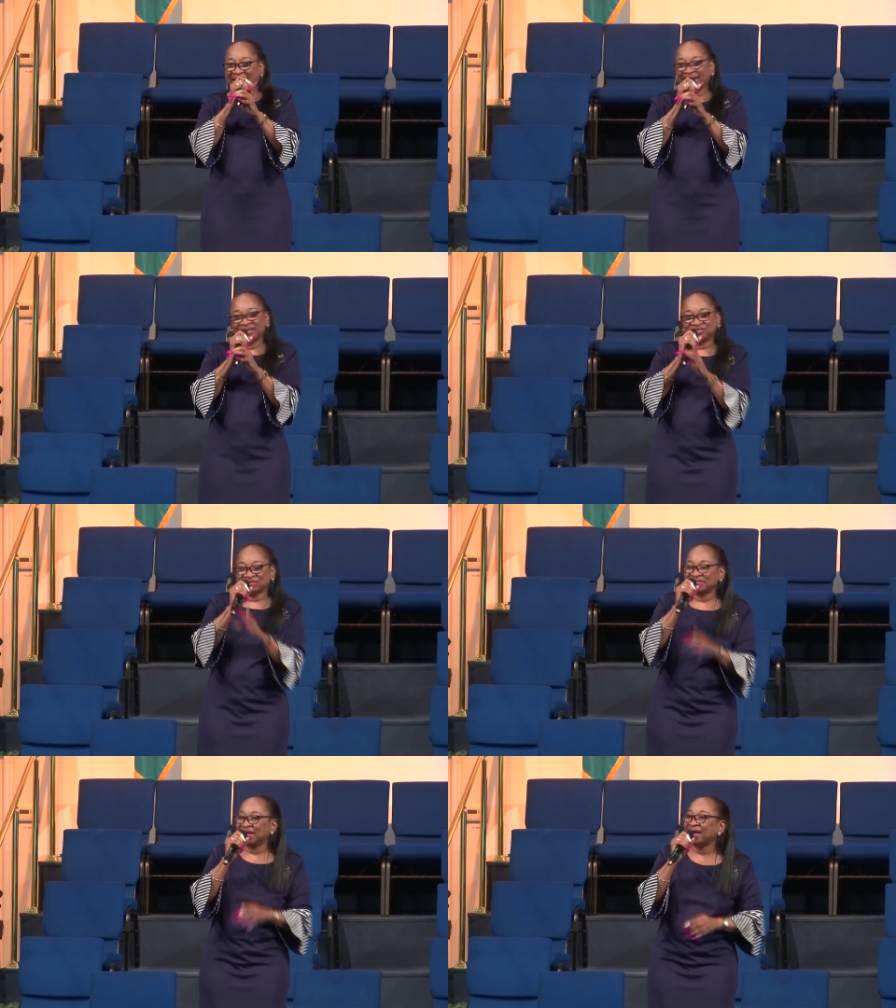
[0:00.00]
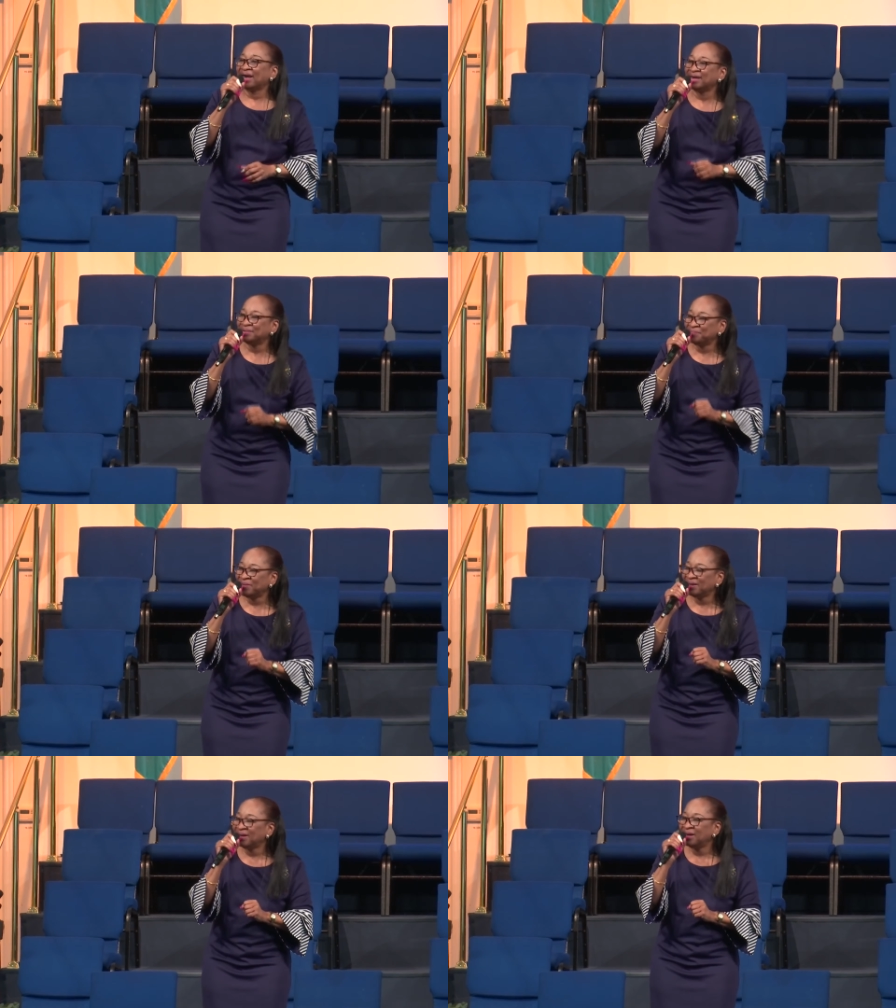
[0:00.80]
I could just hear him.
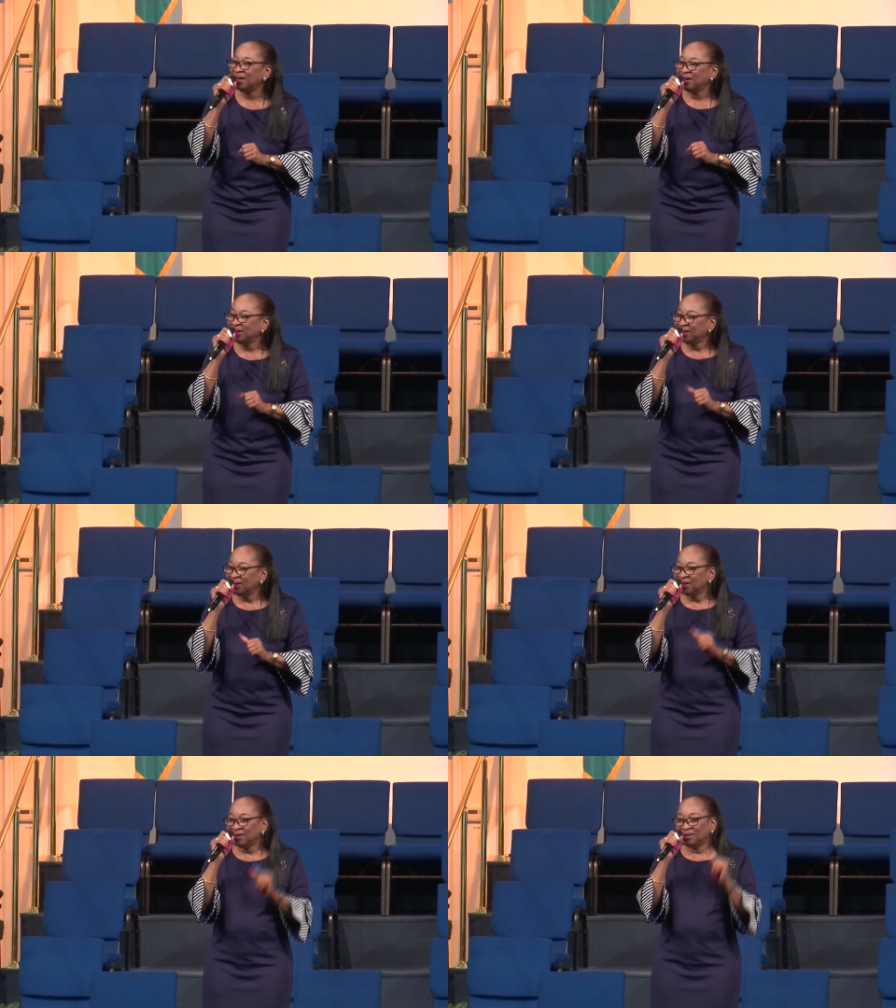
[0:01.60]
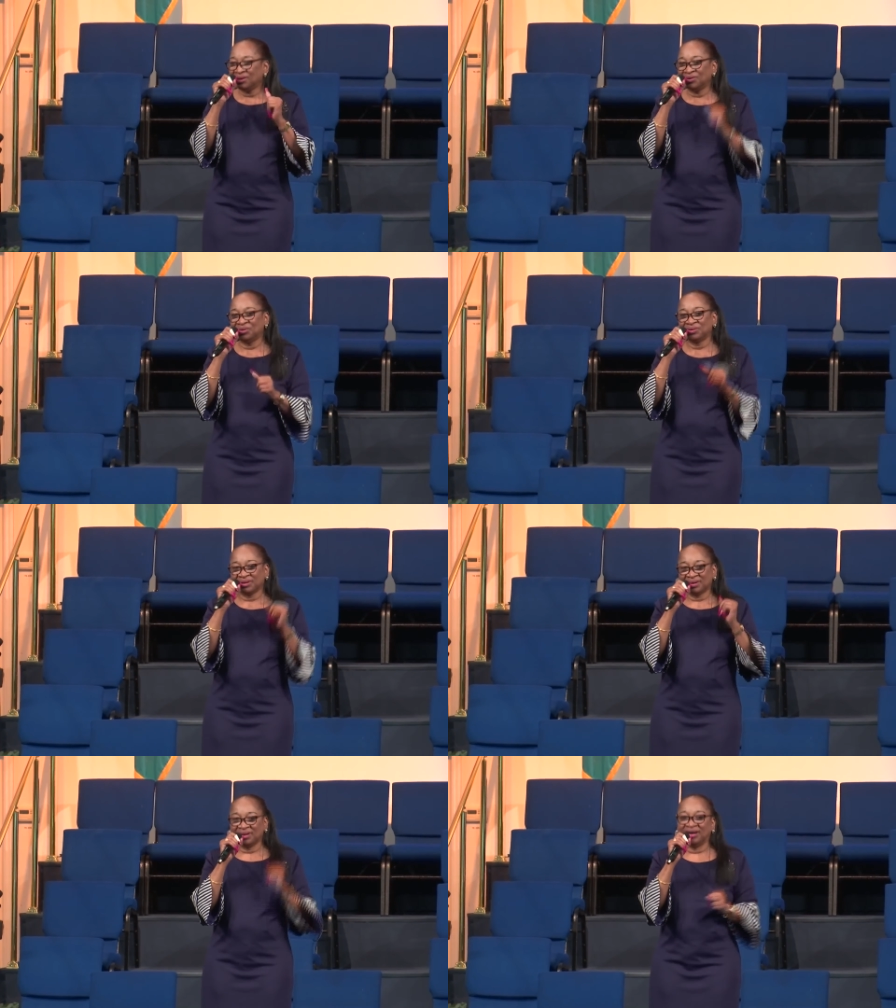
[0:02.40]
Oh
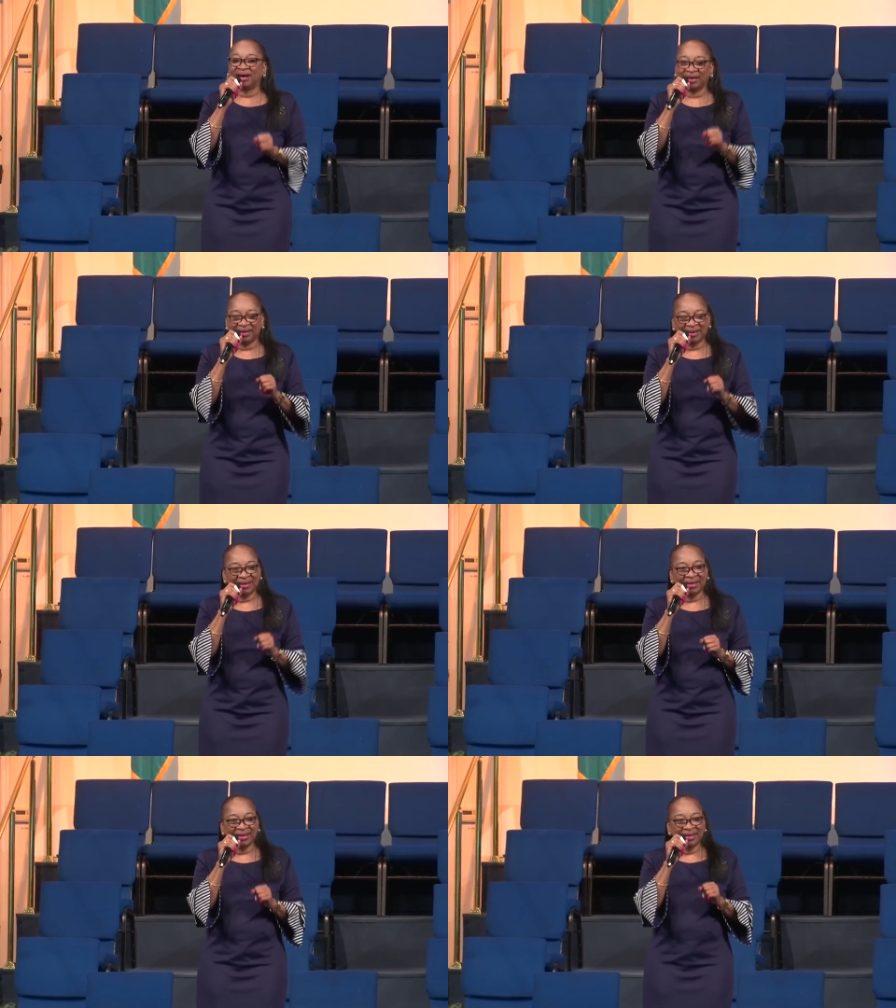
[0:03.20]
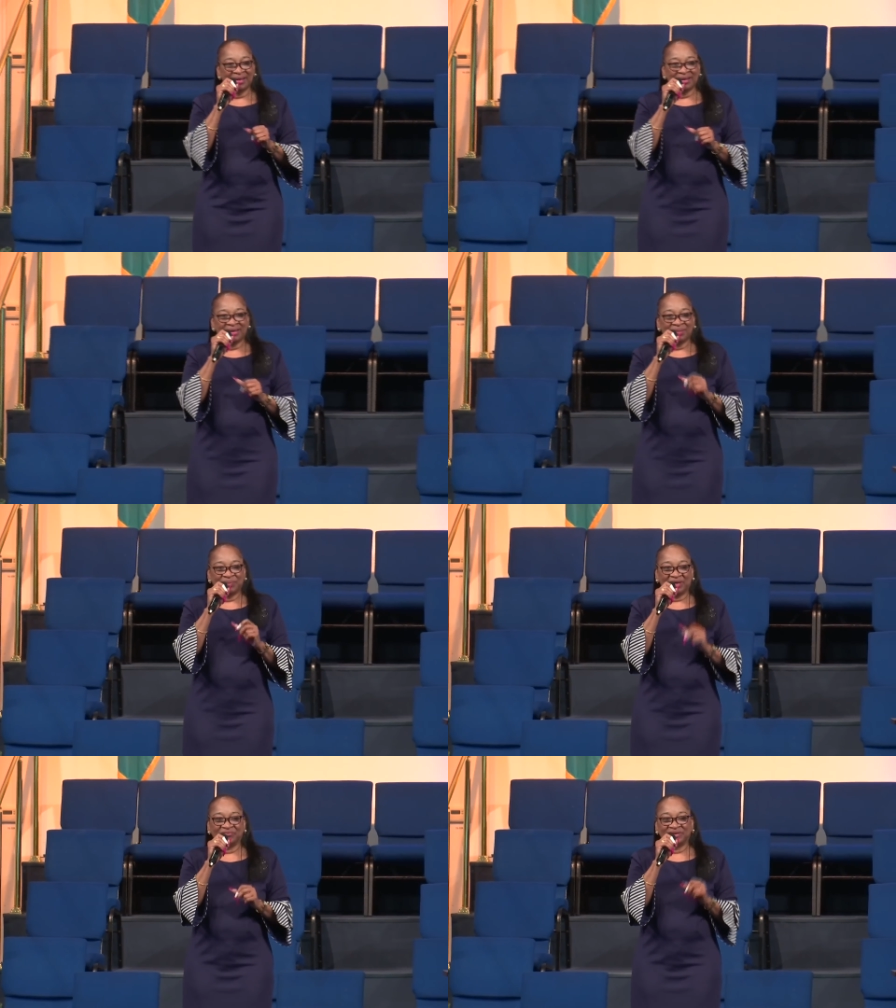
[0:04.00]
God,
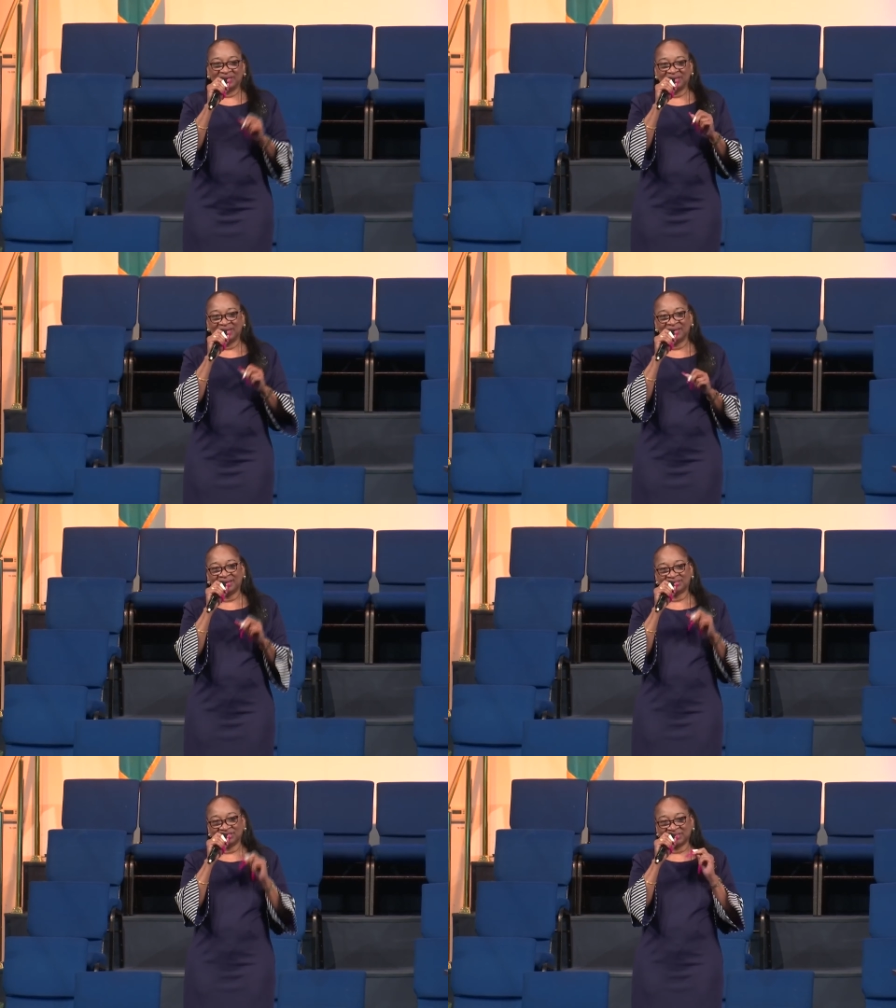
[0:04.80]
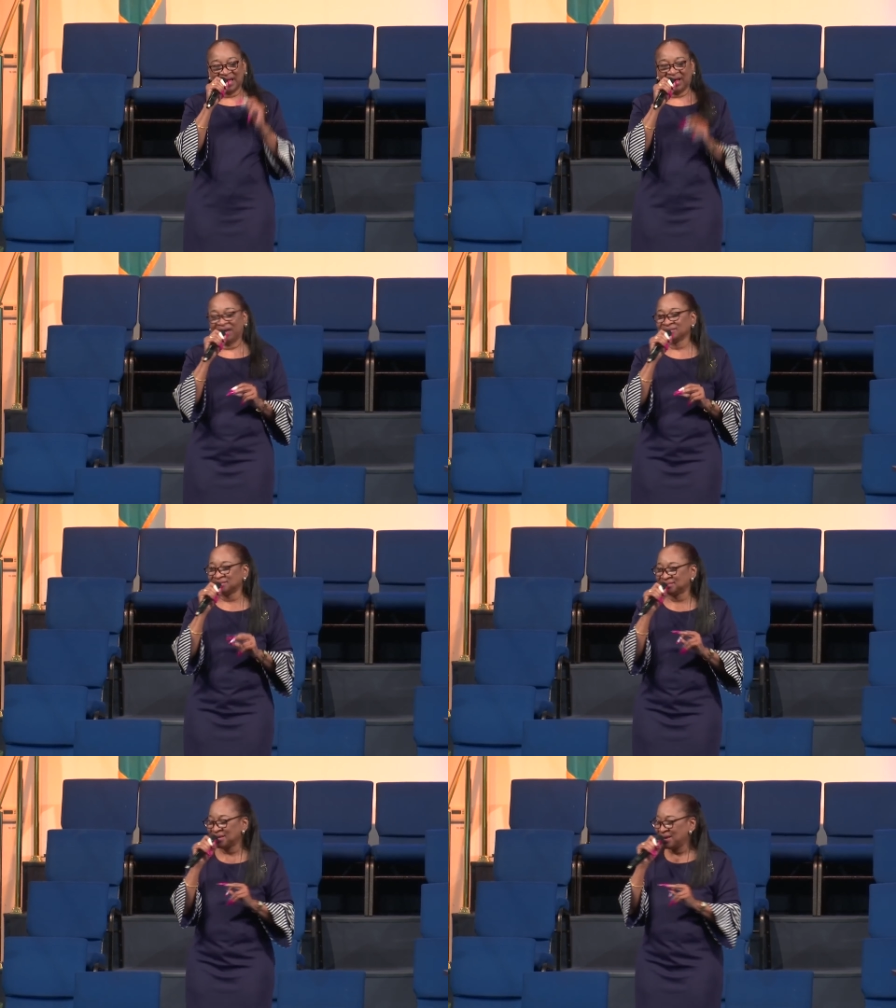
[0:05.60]
Beverley, just
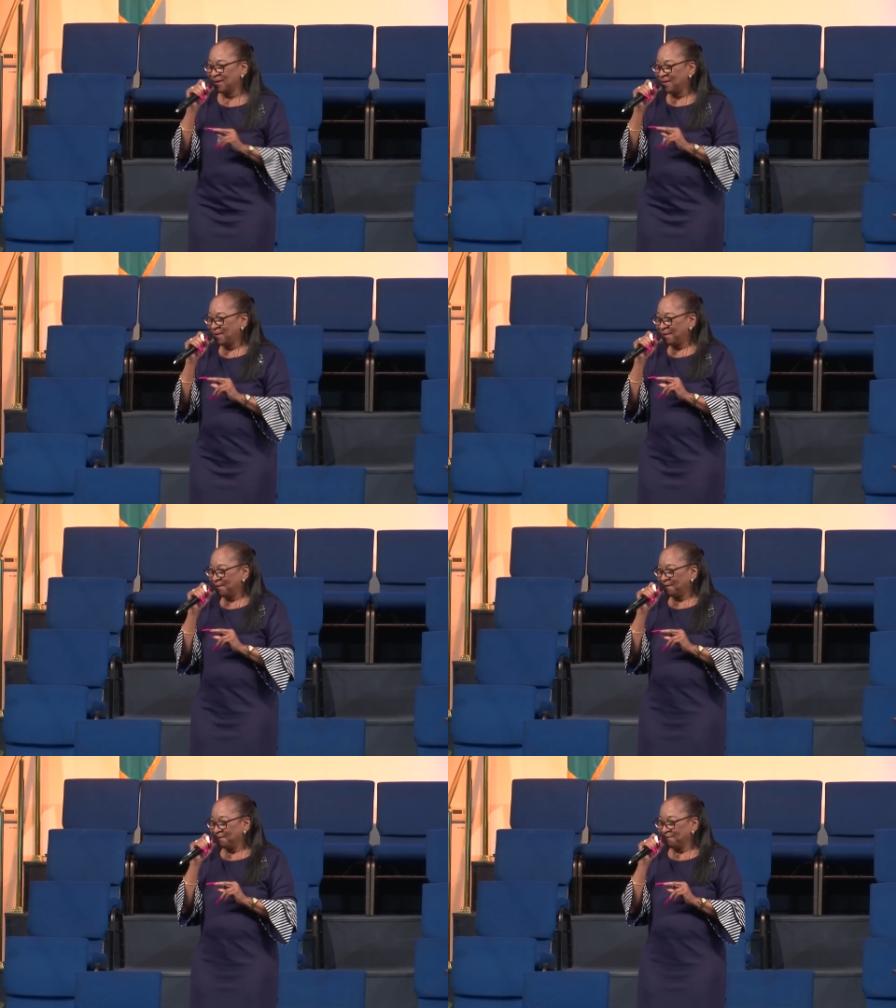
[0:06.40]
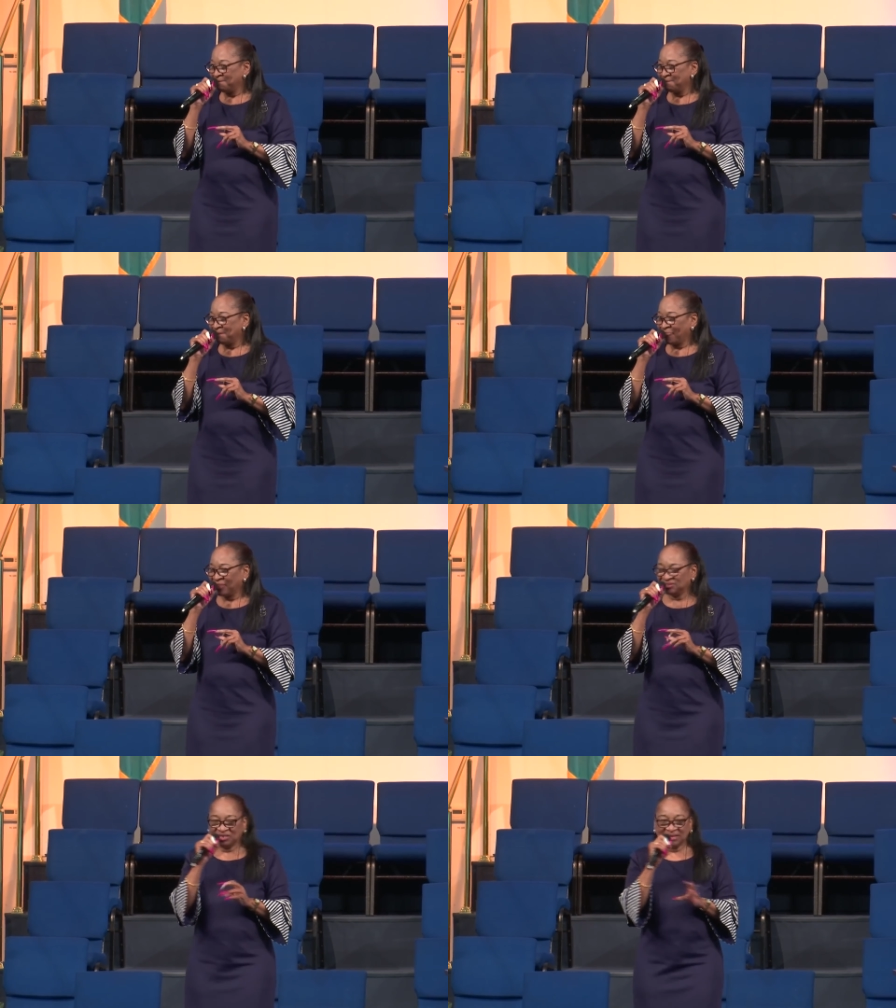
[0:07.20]
ask.
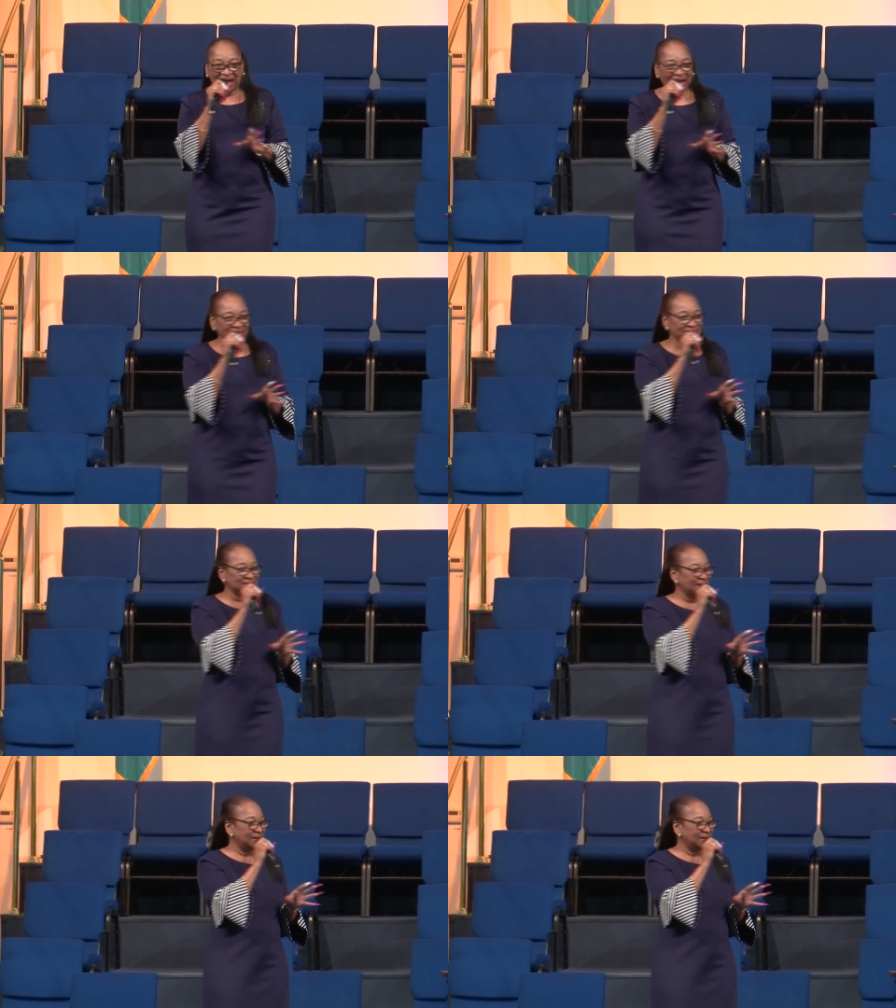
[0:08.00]
Just ask.